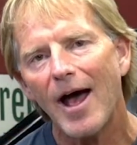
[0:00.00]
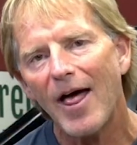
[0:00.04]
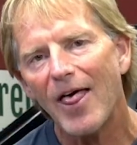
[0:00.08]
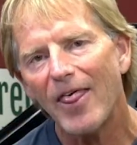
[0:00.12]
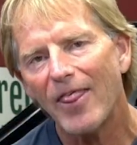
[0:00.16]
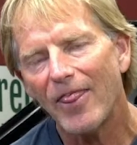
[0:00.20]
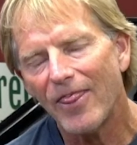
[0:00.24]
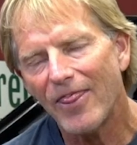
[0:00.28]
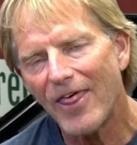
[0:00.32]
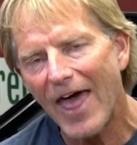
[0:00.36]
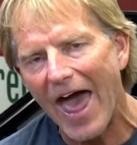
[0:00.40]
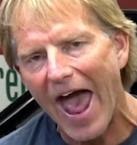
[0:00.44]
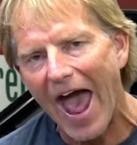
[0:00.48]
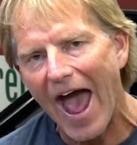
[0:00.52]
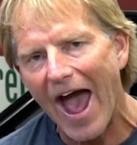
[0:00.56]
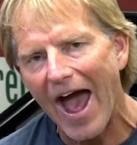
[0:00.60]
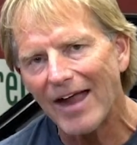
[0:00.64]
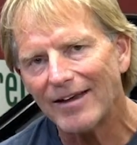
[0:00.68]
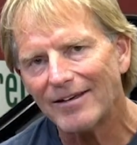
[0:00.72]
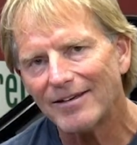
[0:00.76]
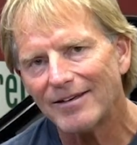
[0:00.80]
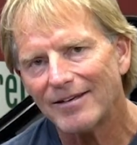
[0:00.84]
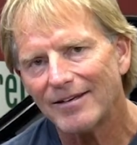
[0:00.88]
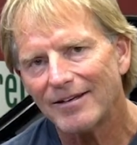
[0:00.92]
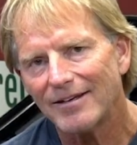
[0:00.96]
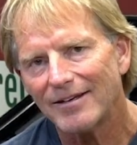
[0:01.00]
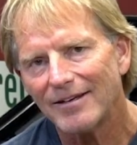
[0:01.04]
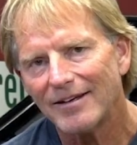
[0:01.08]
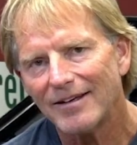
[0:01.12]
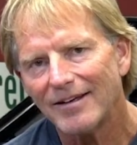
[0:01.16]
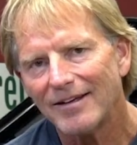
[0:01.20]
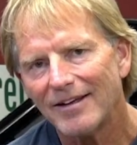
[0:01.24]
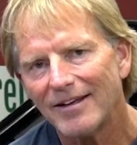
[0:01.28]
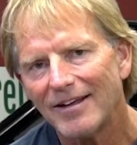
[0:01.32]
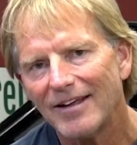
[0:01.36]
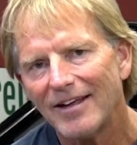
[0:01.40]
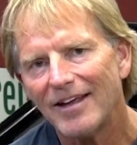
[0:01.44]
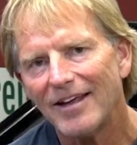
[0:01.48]
that
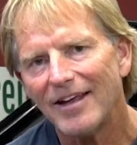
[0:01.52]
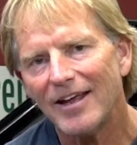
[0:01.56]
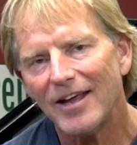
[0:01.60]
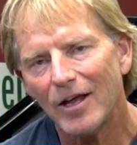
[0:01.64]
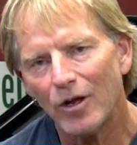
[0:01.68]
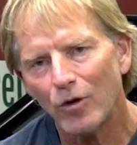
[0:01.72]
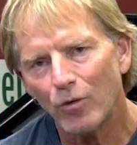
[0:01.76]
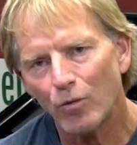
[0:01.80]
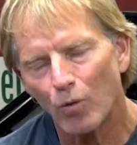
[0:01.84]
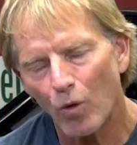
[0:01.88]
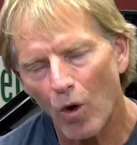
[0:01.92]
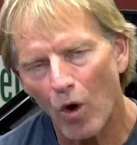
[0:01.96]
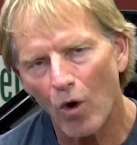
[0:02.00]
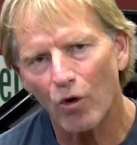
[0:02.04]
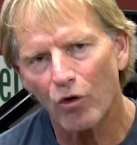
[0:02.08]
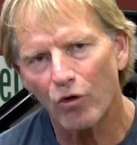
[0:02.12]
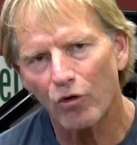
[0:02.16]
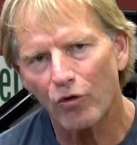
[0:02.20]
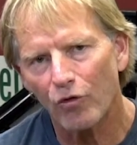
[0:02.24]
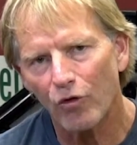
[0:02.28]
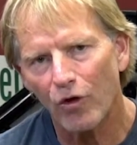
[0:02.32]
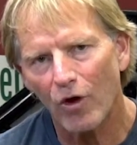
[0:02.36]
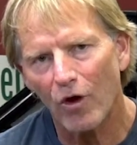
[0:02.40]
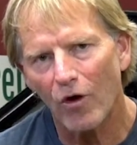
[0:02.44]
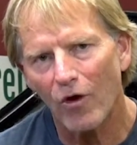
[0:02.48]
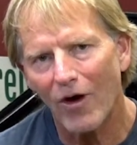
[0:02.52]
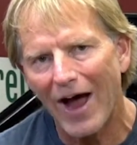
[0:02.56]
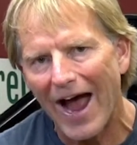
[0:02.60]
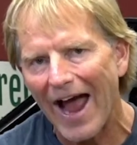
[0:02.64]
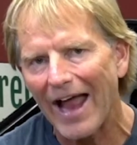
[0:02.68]
in Roseville.